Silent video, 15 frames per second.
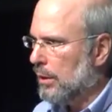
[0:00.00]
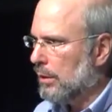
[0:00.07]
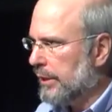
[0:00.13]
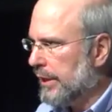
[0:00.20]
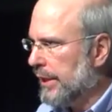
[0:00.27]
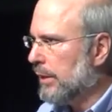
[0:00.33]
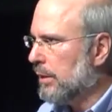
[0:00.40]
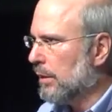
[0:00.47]

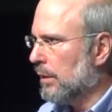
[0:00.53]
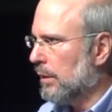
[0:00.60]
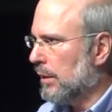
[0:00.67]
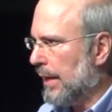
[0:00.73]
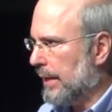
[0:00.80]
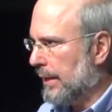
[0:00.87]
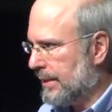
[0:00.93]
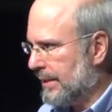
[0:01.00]
legal
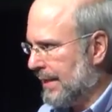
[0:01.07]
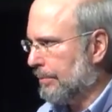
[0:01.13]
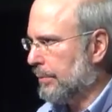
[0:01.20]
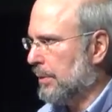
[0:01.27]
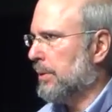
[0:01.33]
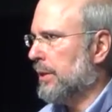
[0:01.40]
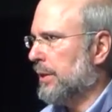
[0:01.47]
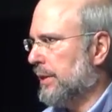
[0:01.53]
and
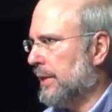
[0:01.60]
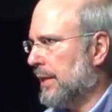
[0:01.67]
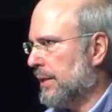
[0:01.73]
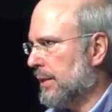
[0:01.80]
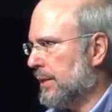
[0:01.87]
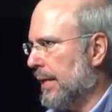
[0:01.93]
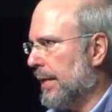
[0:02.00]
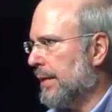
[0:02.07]
acceptable in the
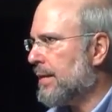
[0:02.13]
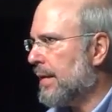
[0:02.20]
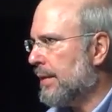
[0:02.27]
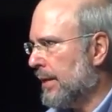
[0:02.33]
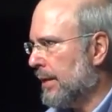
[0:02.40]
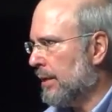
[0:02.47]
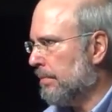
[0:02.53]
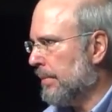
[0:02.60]
United States, and
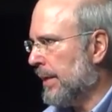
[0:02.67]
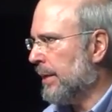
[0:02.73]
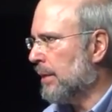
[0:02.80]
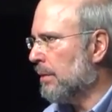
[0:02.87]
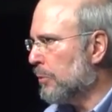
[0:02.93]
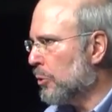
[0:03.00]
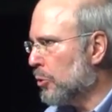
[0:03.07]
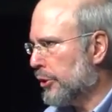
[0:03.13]
then made
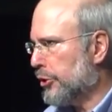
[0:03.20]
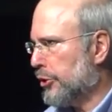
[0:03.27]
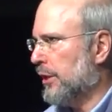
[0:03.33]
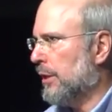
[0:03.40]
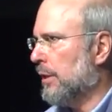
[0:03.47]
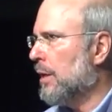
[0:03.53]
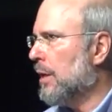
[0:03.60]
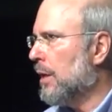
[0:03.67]

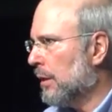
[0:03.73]
abortion